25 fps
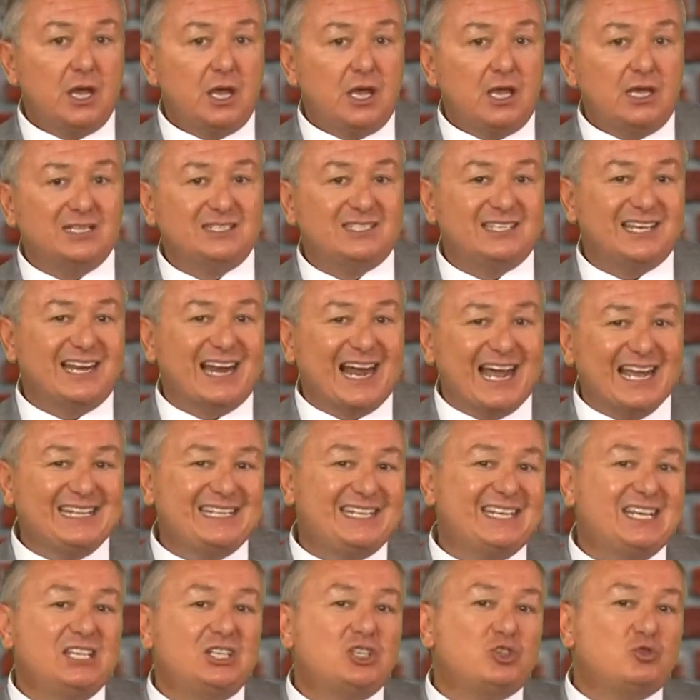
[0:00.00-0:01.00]
is that I
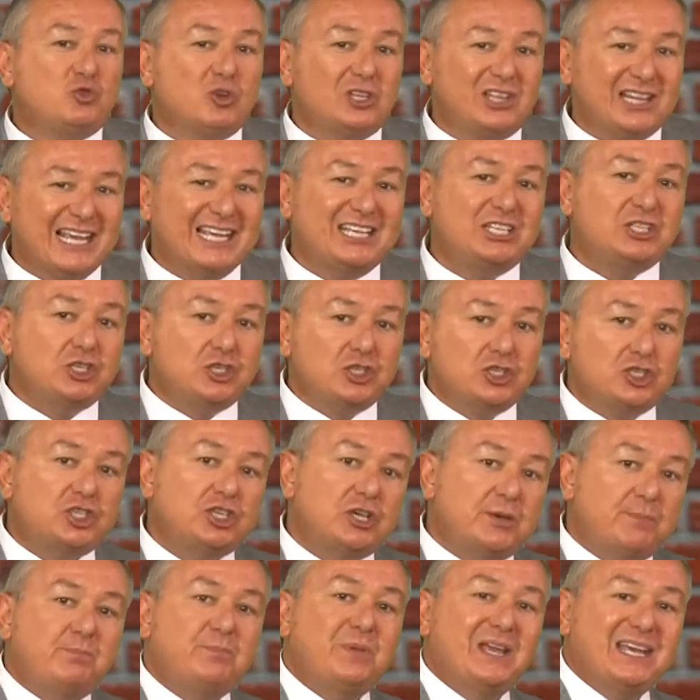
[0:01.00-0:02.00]
teach
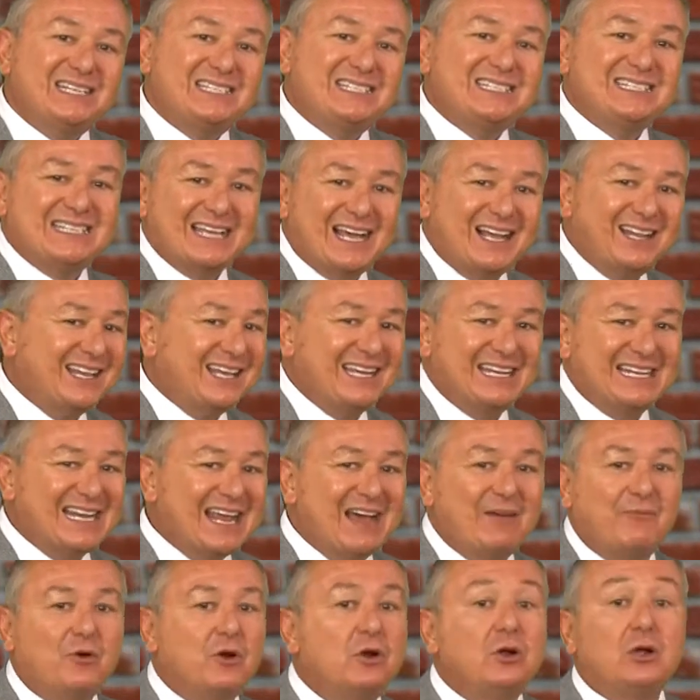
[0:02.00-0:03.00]
relationship-based selling,
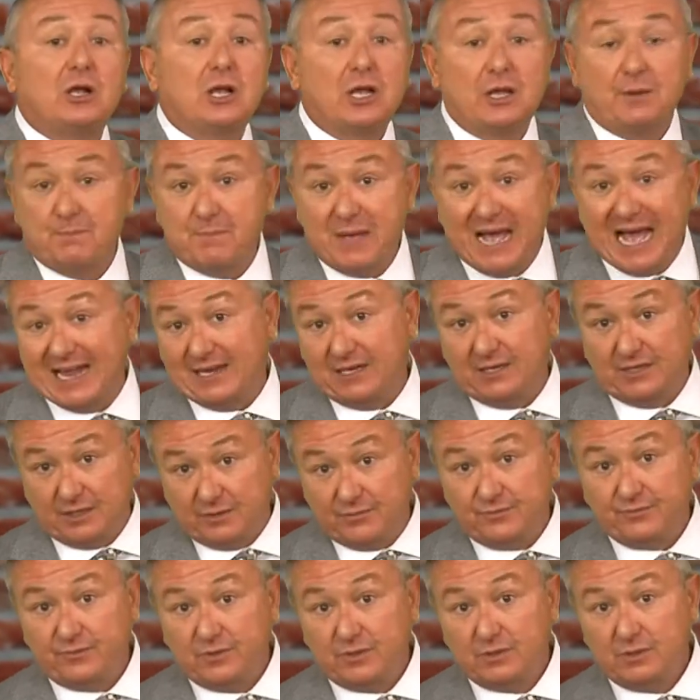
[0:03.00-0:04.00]
never combative.
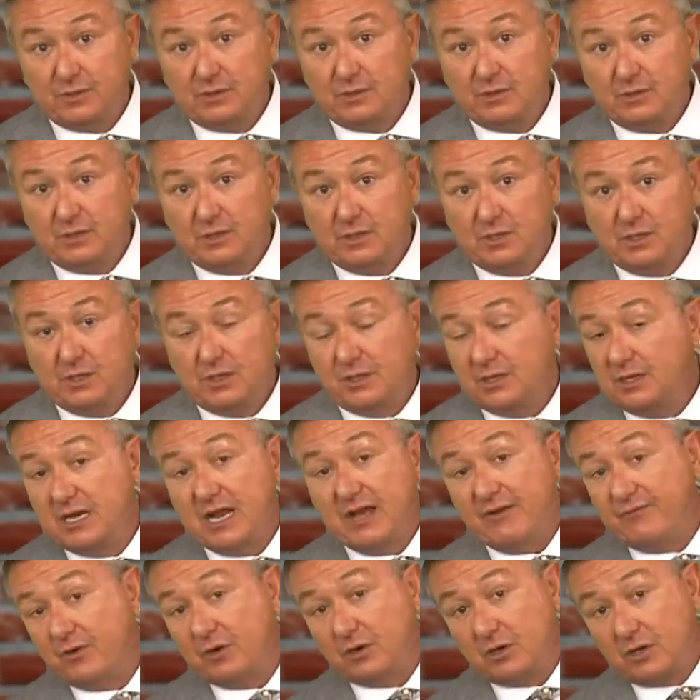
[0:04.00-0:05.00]

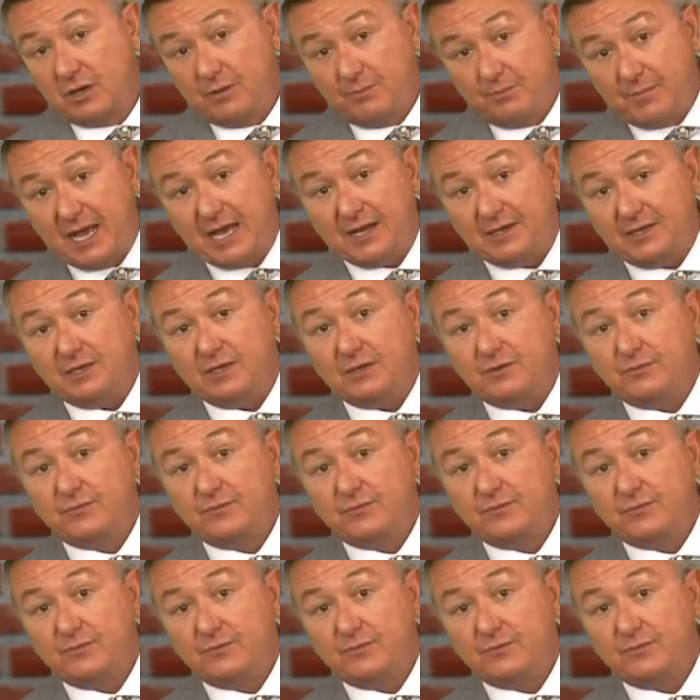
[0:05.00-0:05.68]
Never combative.